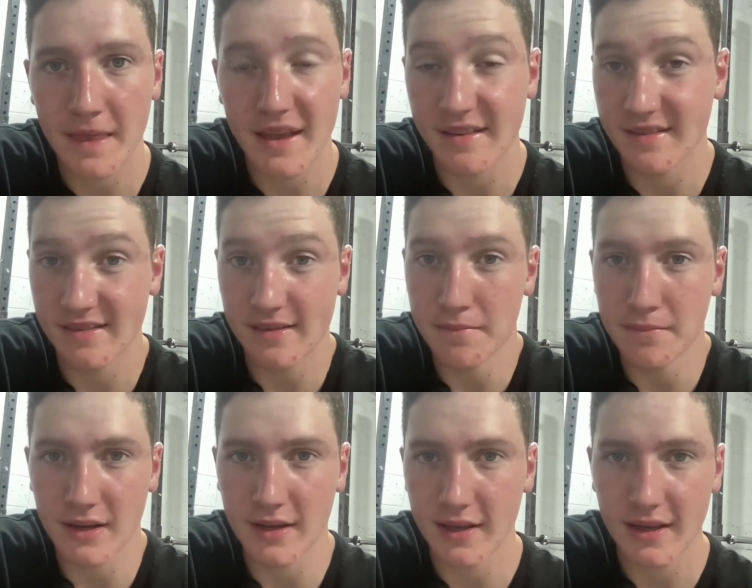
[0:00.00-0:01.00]
It's
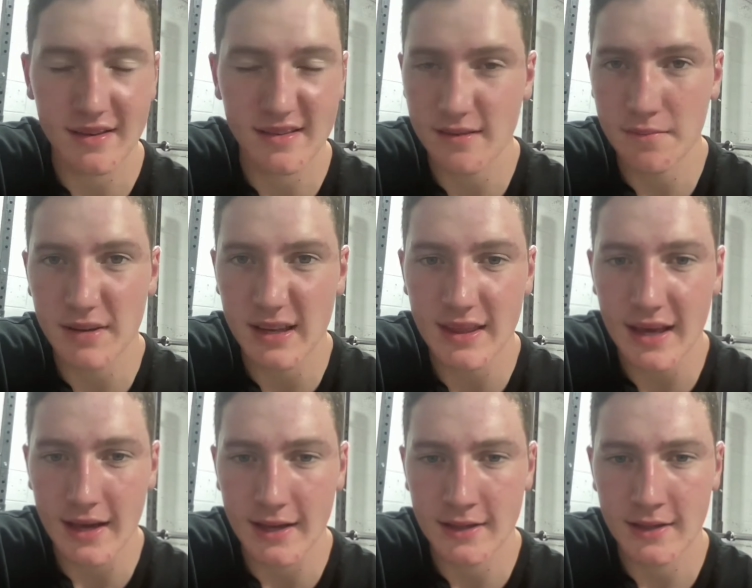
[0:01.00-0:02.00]
simply it's simply
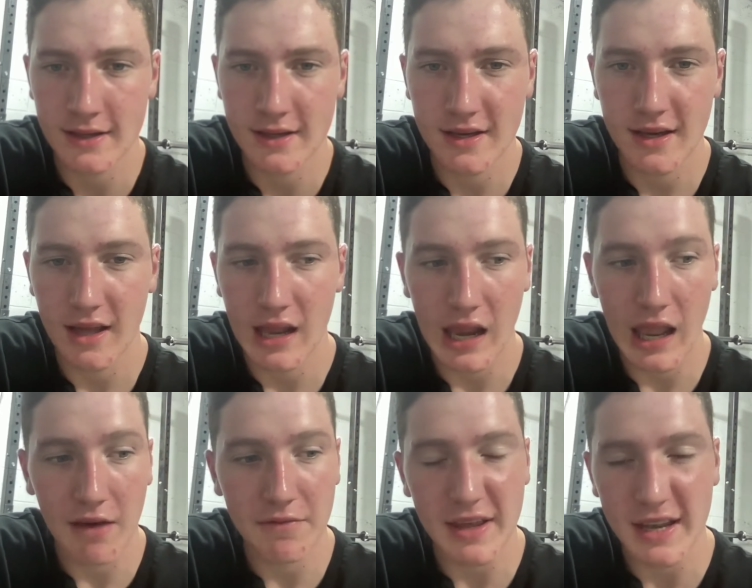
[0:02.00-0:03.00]
that
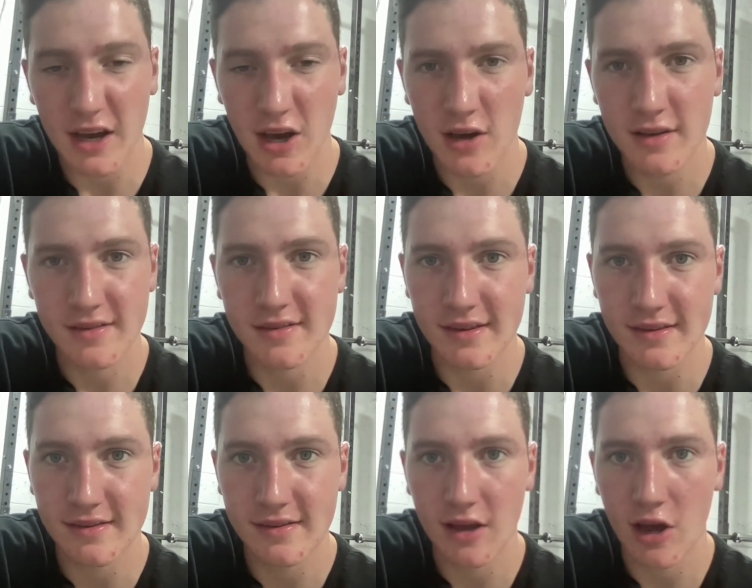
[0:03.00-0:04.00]
love
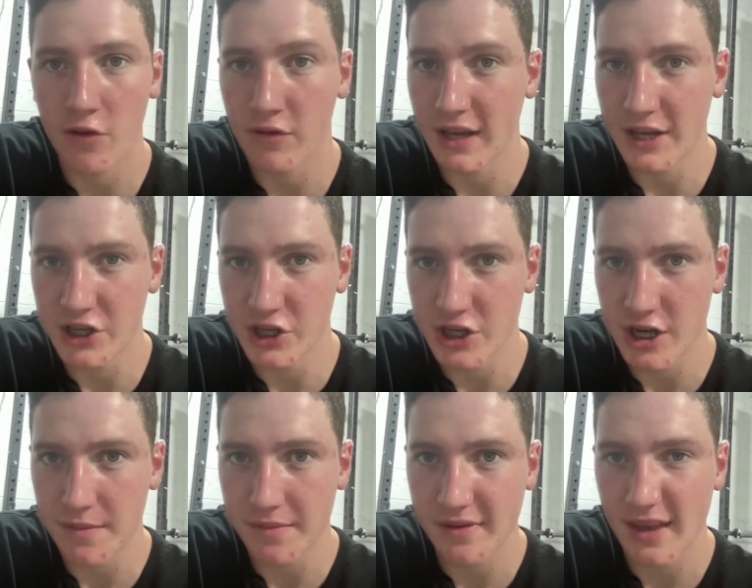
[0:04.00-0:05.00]
enhances our relationships.